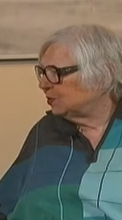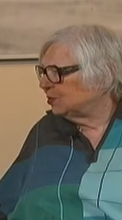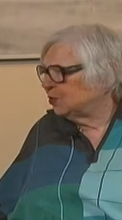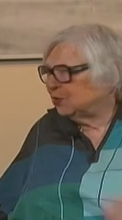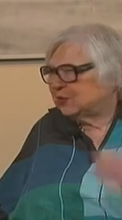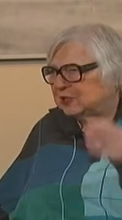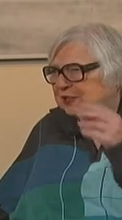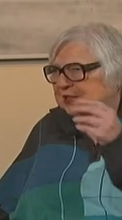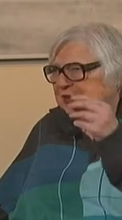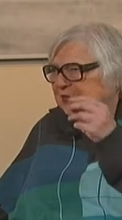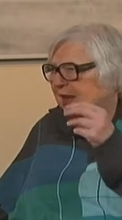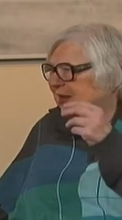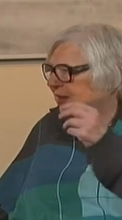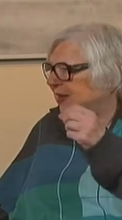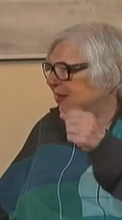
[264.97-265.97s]
You could see
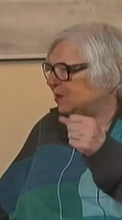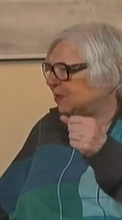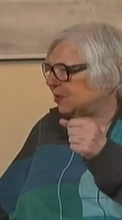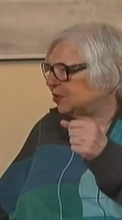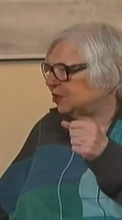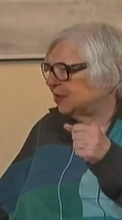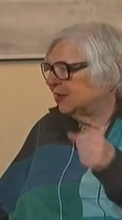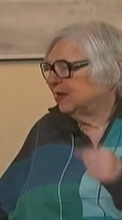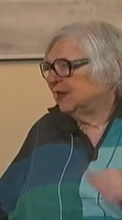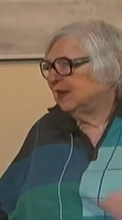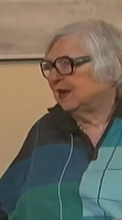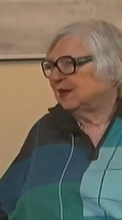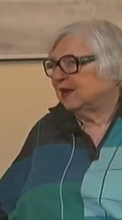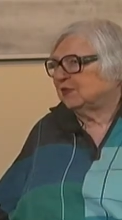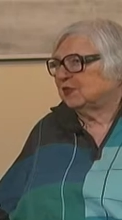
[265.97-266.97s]
that image.
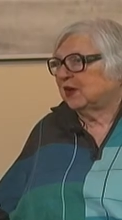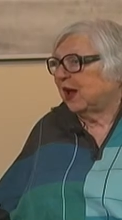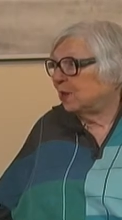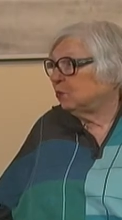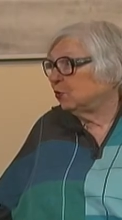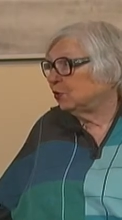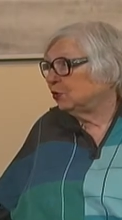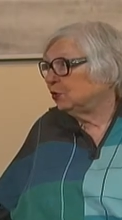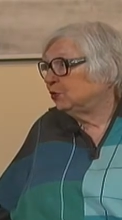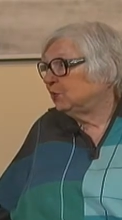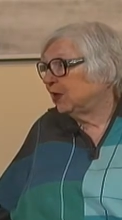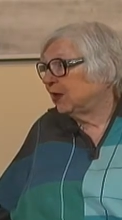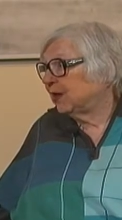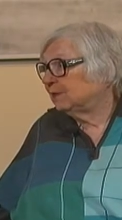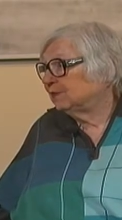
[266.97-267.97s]
And I thought, I want to do
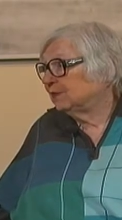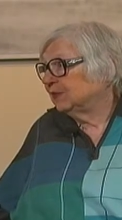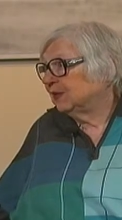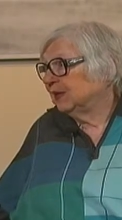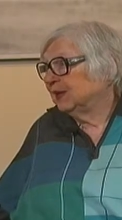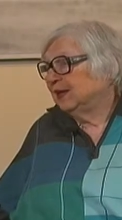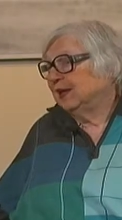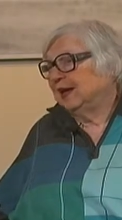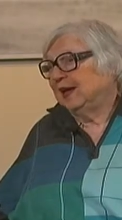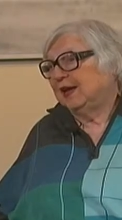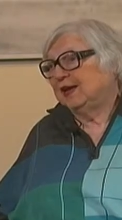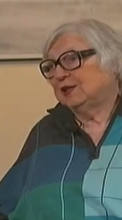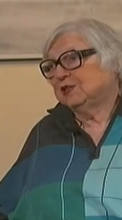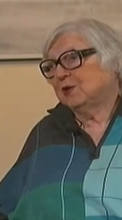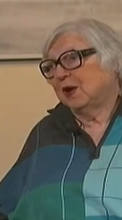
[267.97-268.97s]
that.
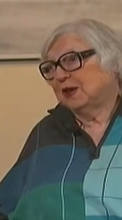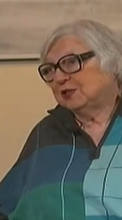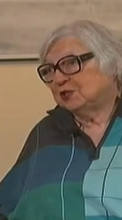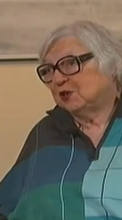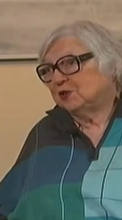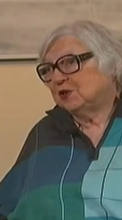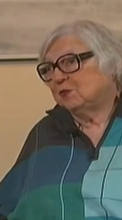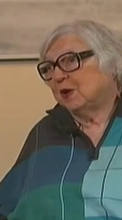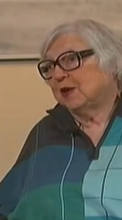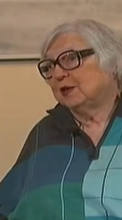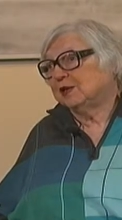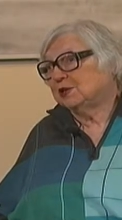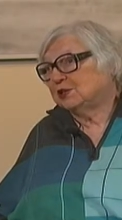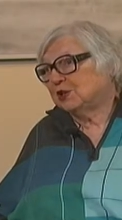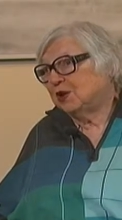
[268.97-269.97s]
And so I started
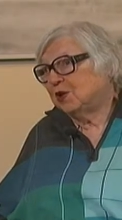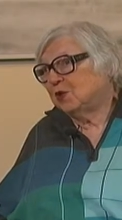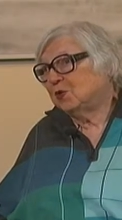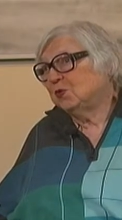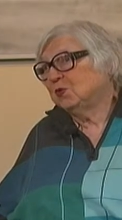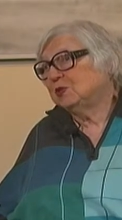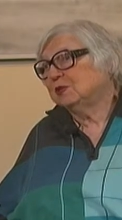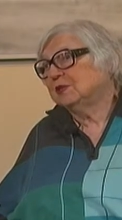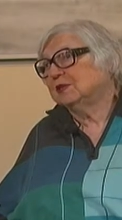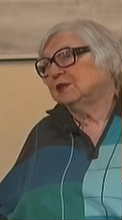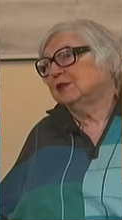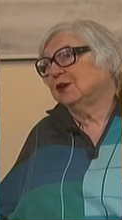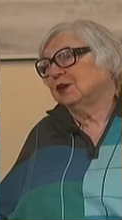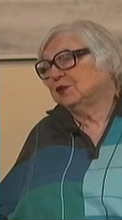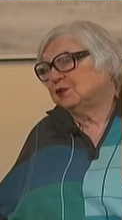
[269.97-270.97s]
writing songs and
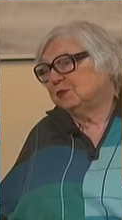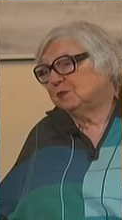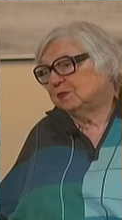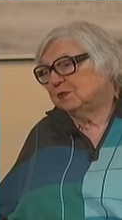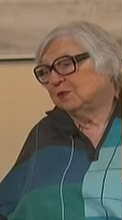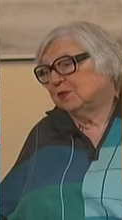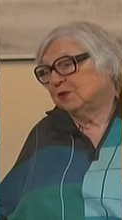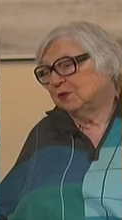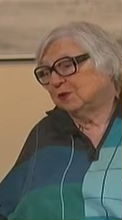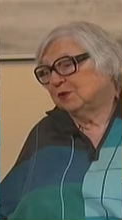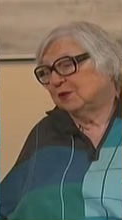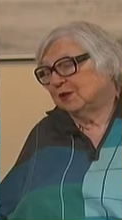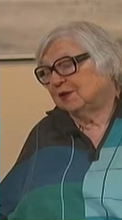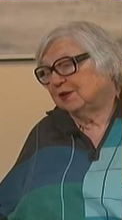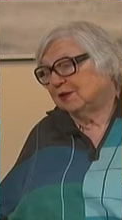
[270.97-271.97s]
country, uh,
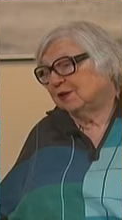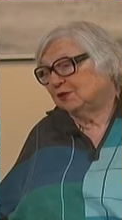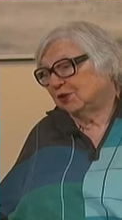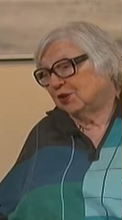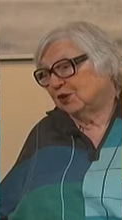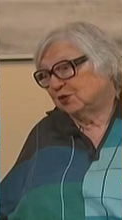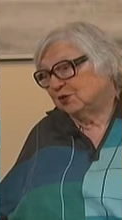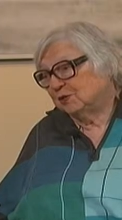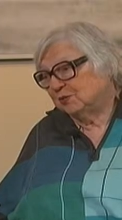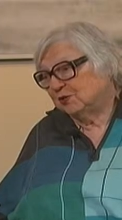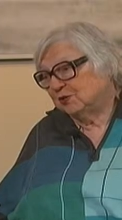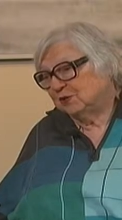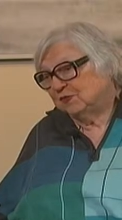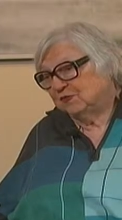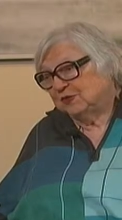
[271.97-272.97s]
in the country
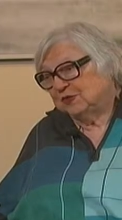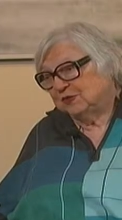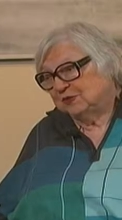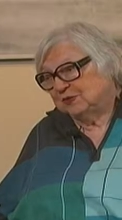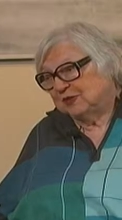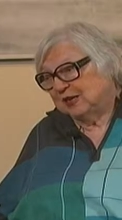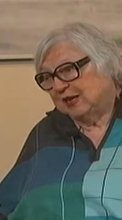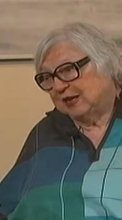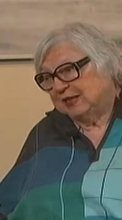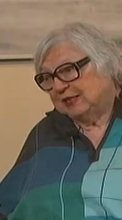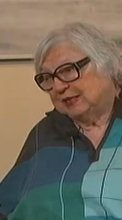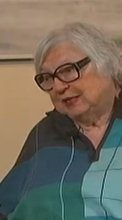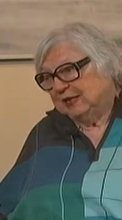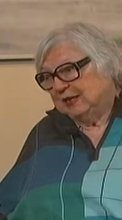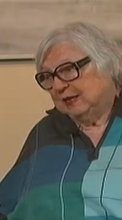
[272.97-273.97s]
music field and
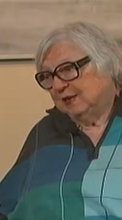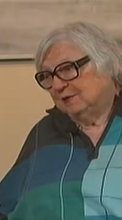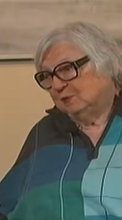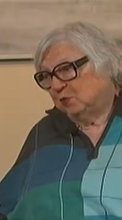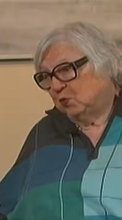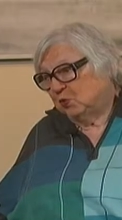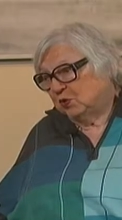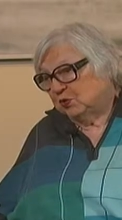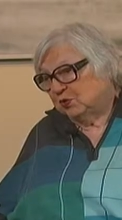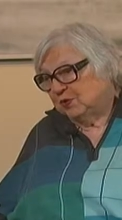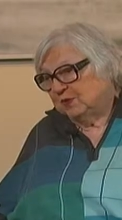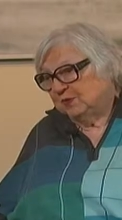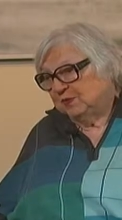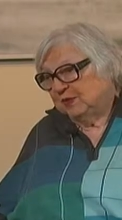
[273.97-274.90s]
poetry.